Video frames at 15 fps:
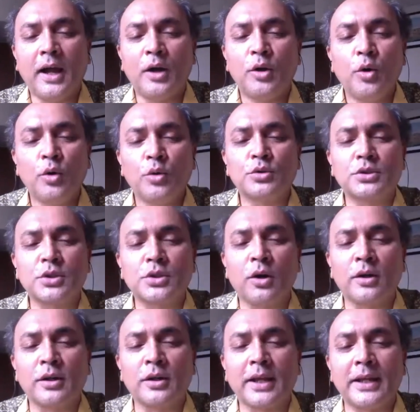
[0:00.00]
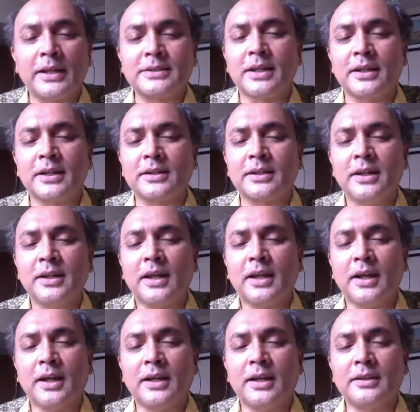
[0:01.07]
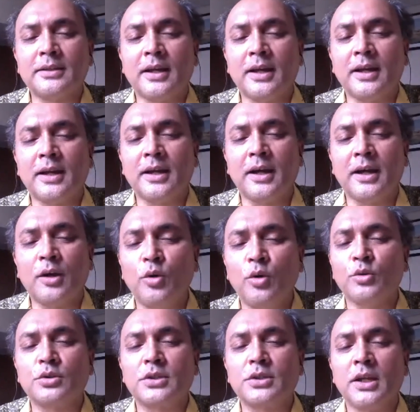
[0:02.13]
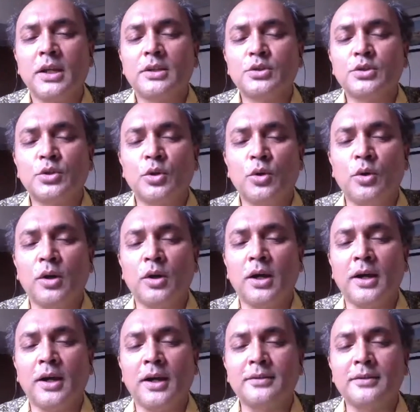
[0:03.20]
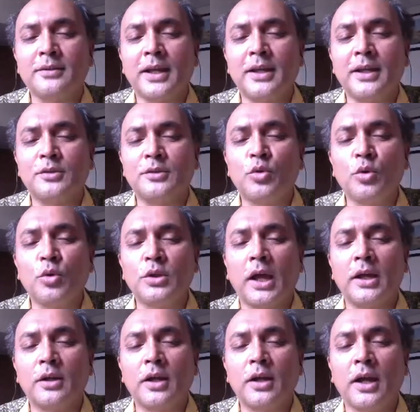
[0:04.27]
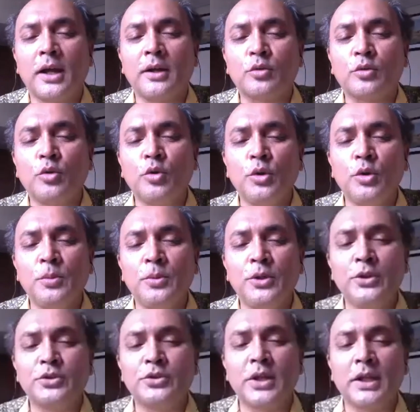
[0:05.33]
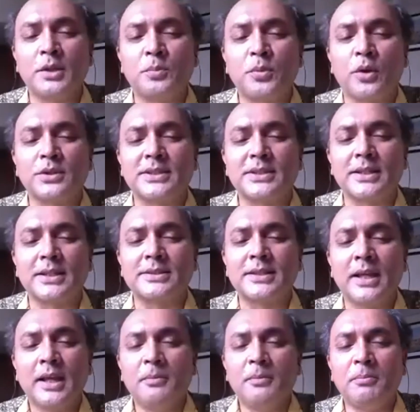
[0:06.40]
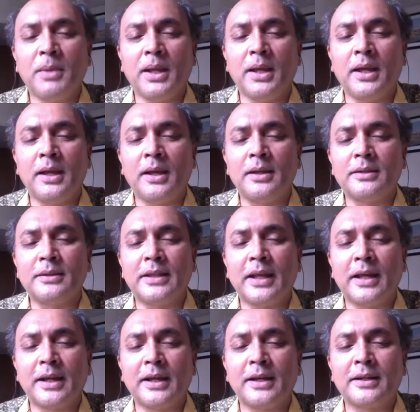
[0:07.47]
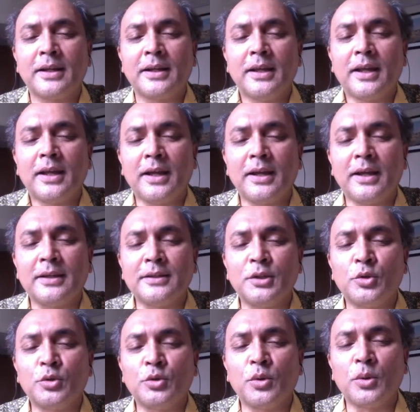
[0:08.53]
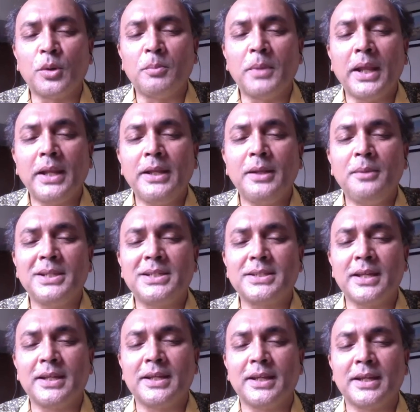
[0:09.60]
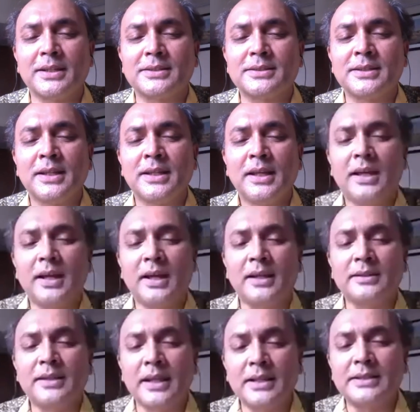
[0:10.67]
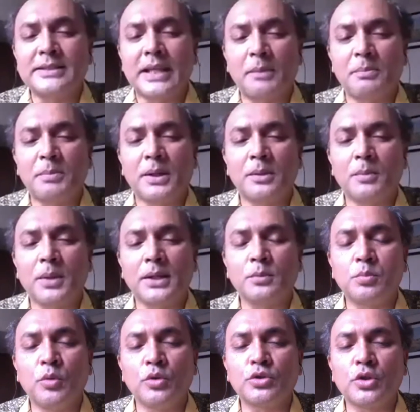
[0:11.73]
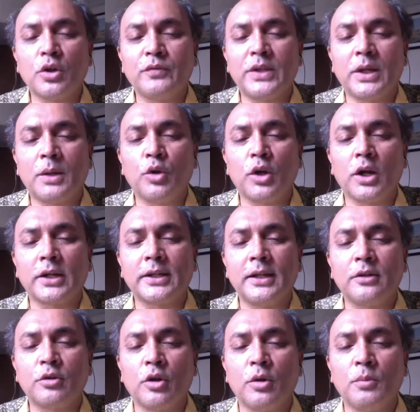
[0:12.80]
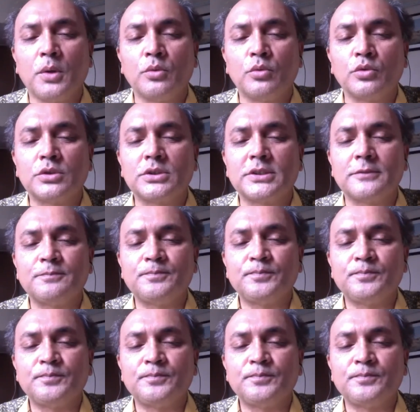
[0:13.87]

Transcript: host or attack the host. So through the co-evolutionary process, there are you know many mysterious things happen, but most of the volatile compounds